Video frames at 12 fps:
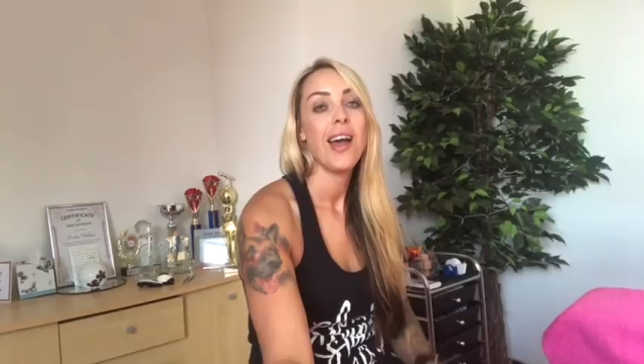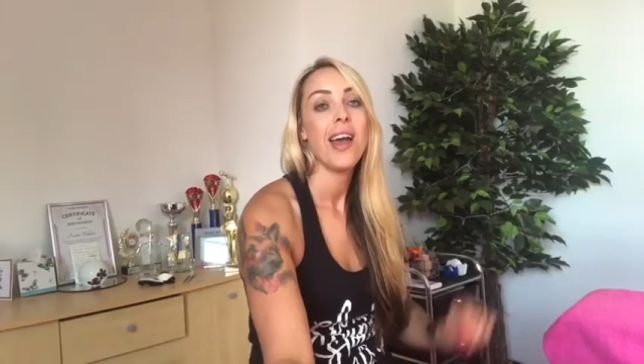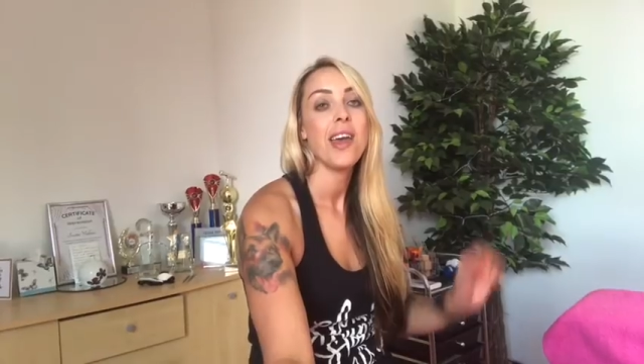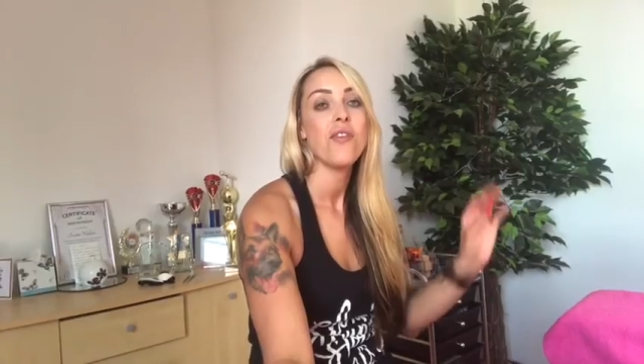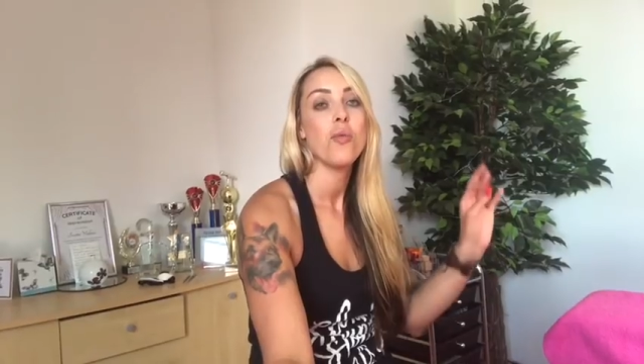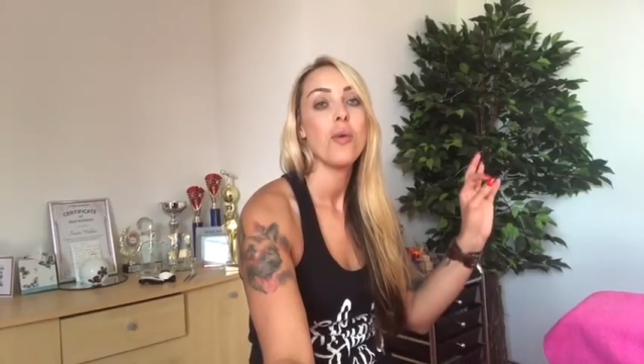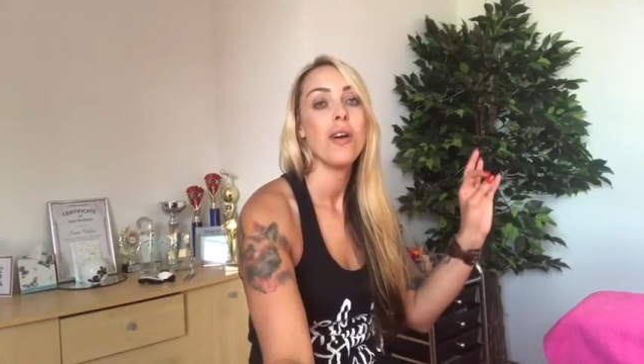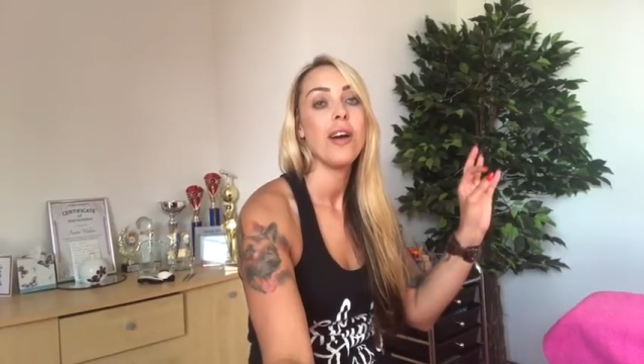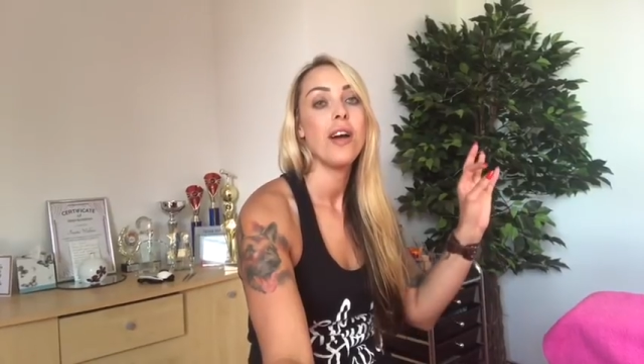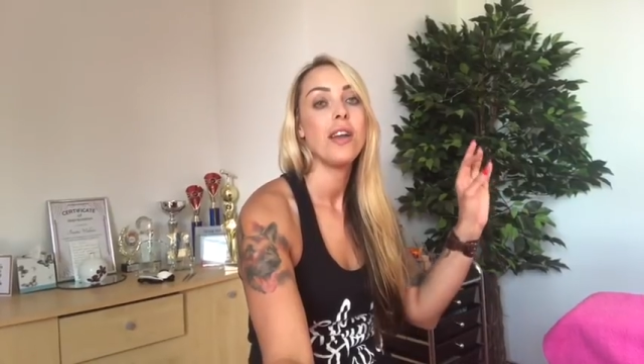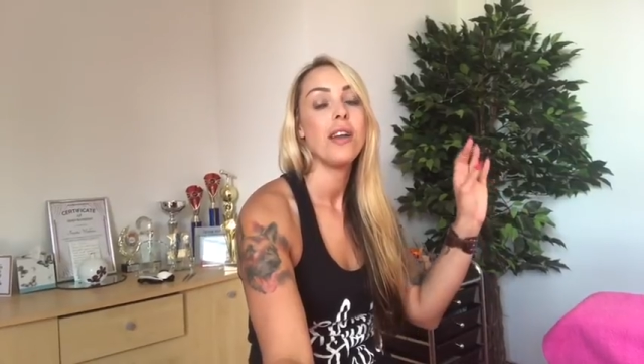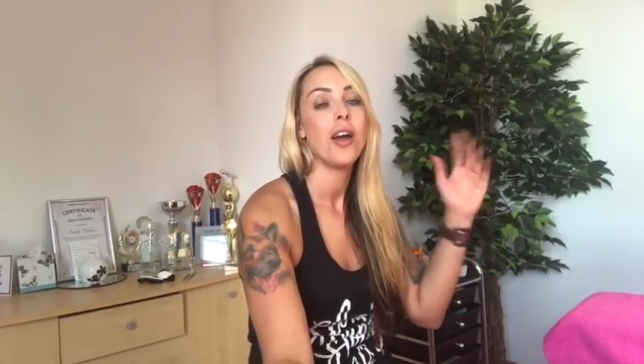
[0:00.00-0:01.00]
Hi
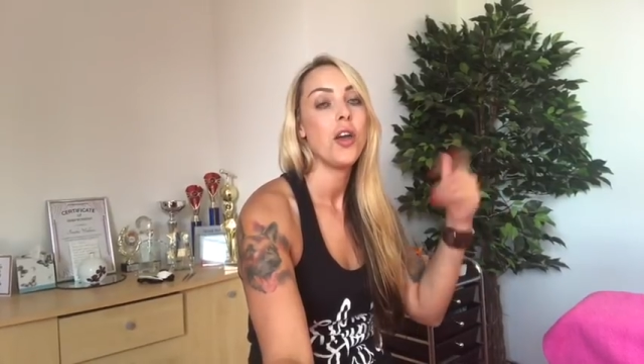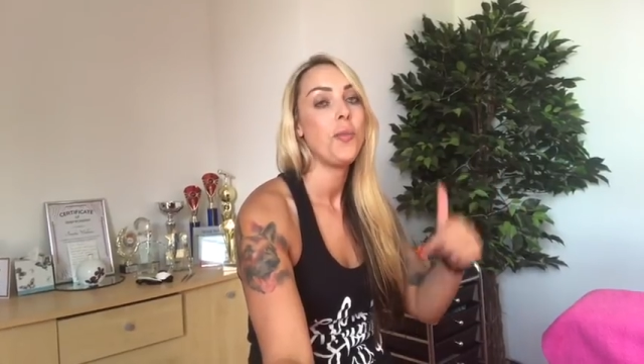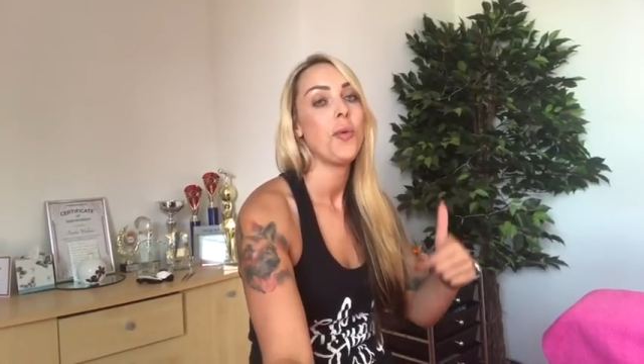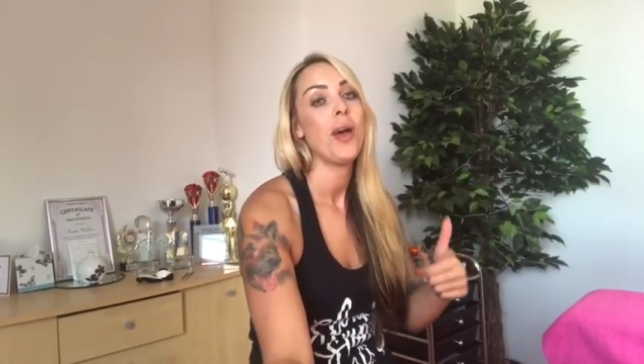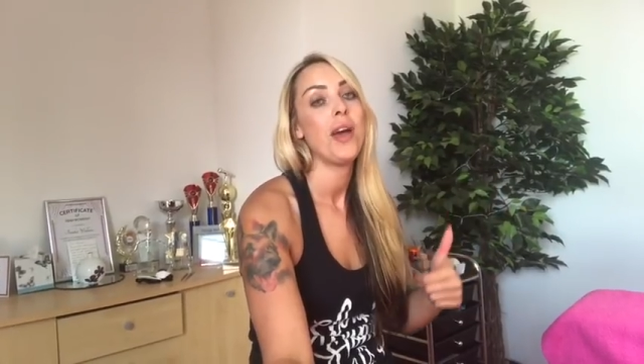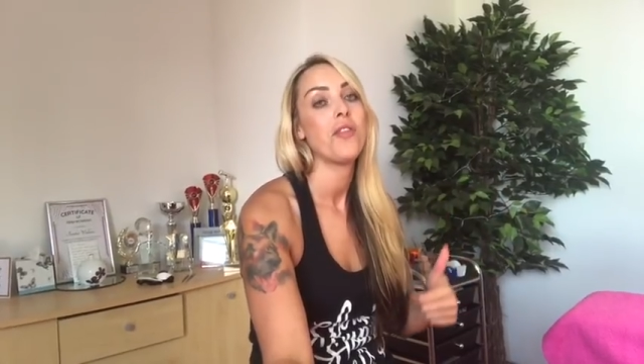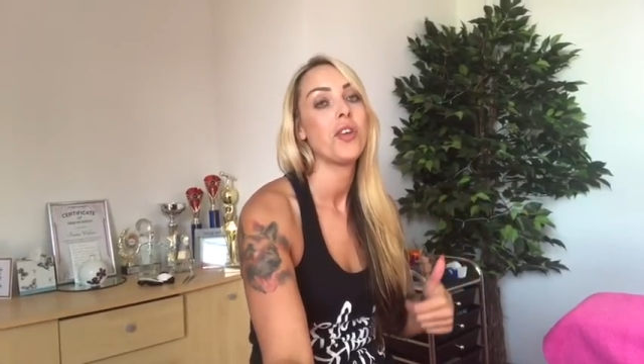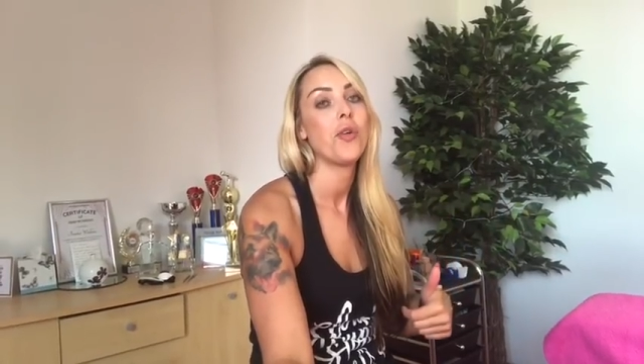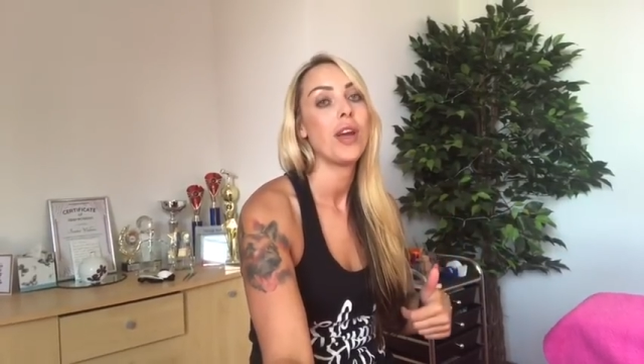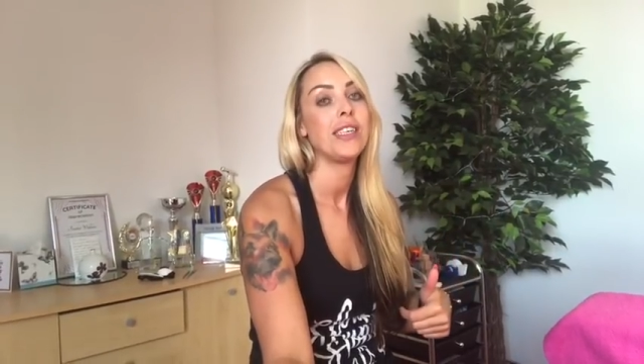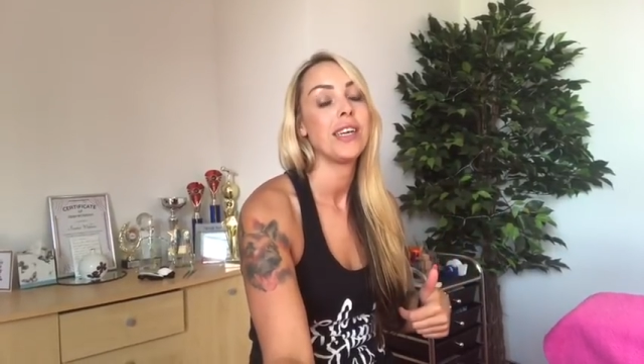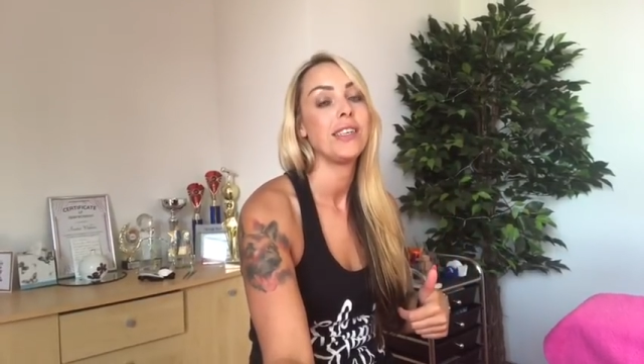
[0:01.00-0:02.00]
everyone, hope you're having a
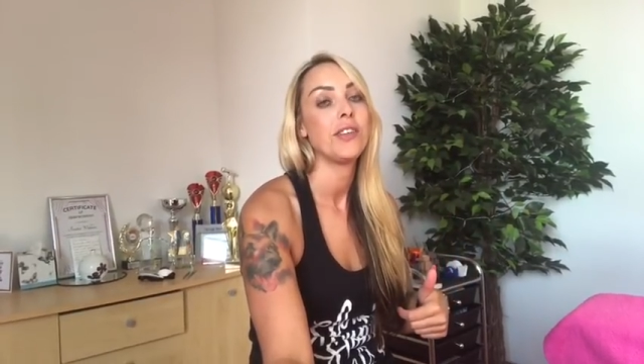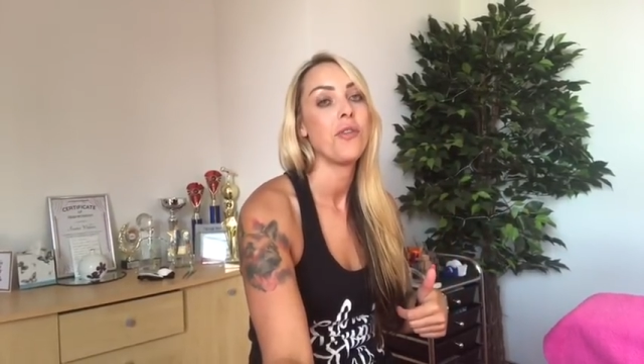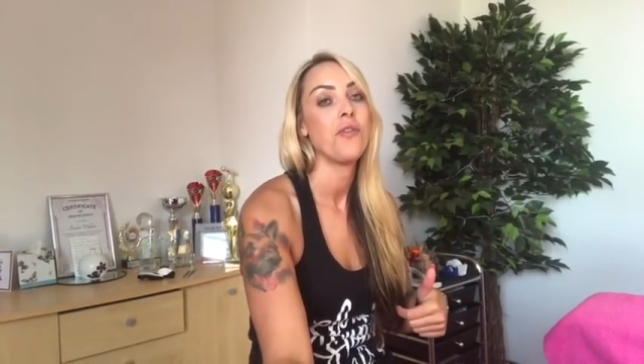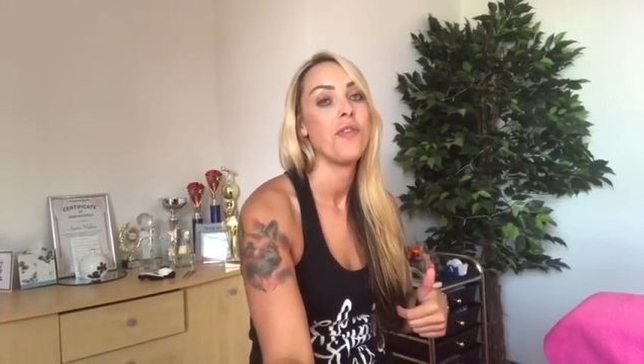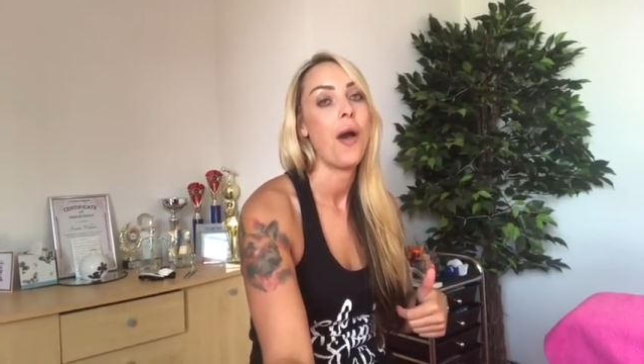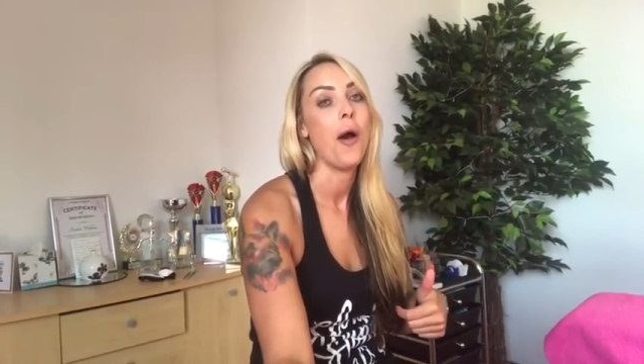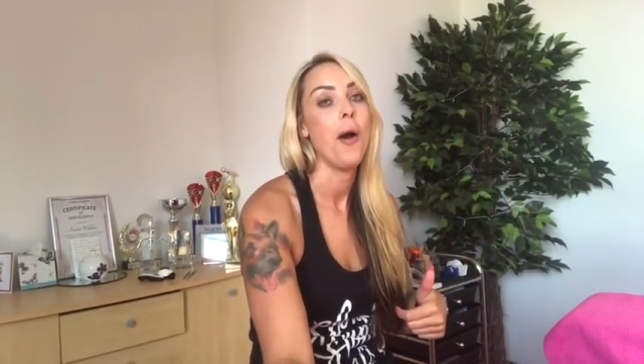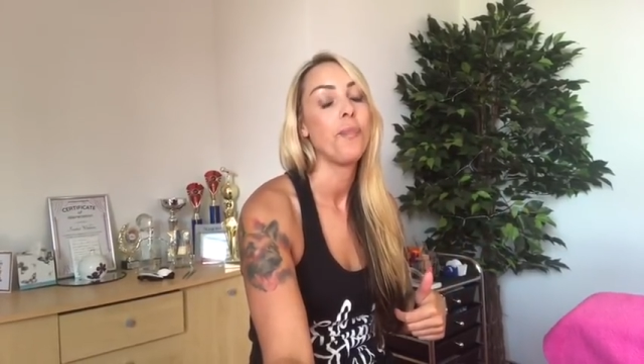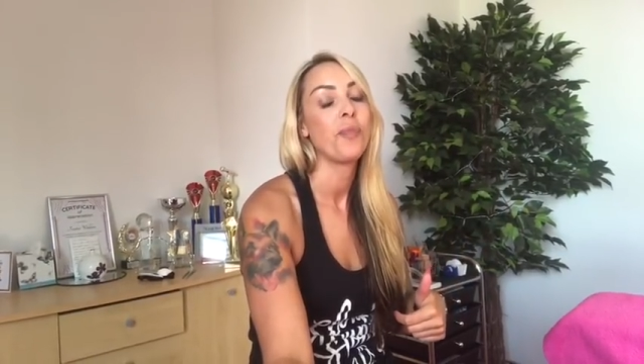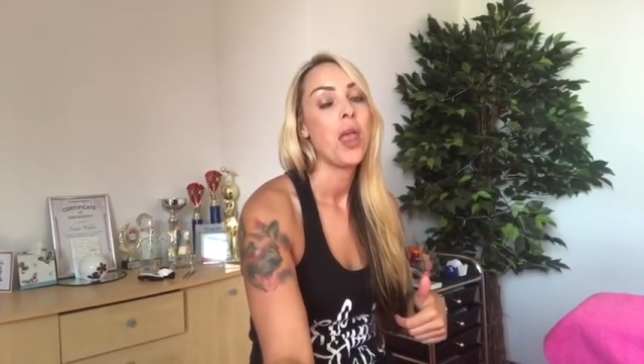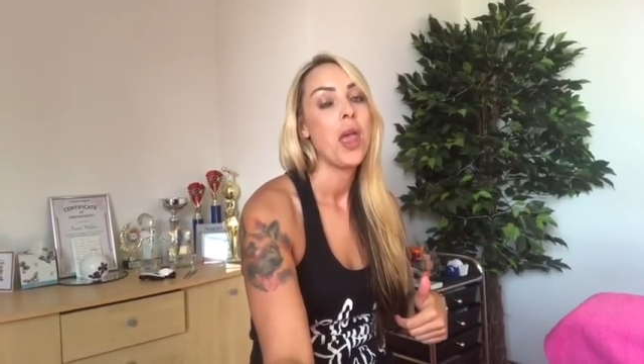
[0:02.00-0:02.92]
great day so far.